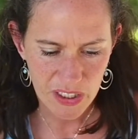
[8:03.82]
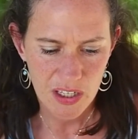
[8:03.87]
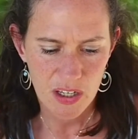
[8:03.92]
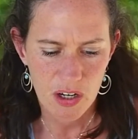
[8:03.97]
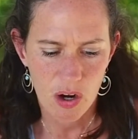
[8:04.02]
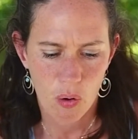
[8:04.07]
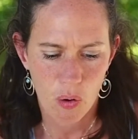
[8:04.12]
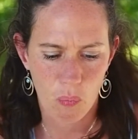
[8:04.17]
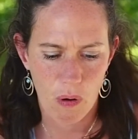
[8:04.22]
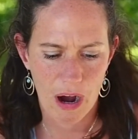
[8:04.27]

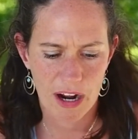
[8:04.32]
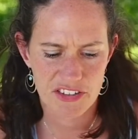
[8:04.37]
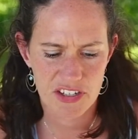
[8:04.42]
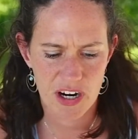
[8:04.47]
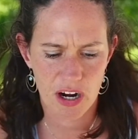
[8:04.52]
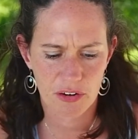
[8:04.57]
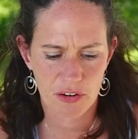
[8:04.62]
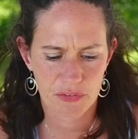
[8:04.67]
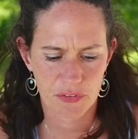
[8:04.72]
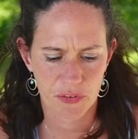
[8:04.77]
Watch
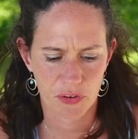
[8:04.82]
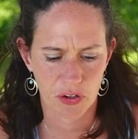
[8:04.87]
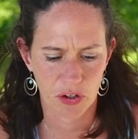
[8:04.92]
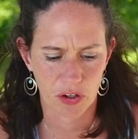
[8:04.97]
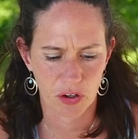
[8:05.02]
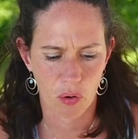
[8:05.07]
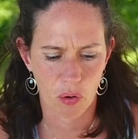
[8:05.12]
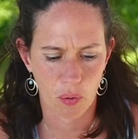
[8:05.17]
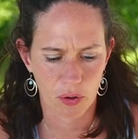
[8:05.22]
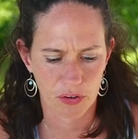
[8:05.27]
out for
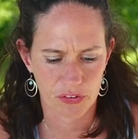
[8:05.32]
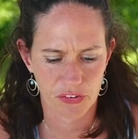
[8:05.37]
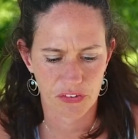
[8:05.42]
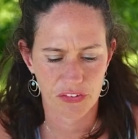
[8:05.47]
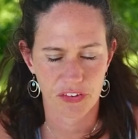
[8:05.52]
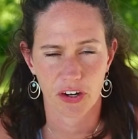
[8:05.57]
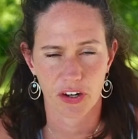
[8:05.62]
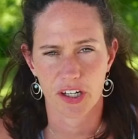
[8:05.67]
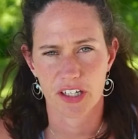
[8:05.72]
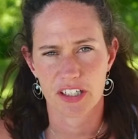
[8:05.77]
horses
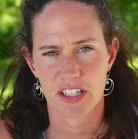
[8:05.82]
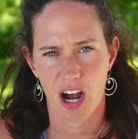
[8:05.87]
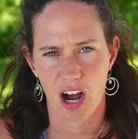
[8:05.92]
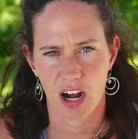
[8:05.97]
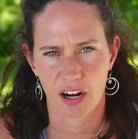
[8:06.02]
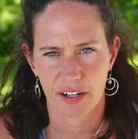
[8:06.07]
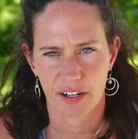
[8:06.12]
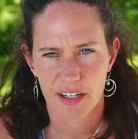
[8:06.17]
started young.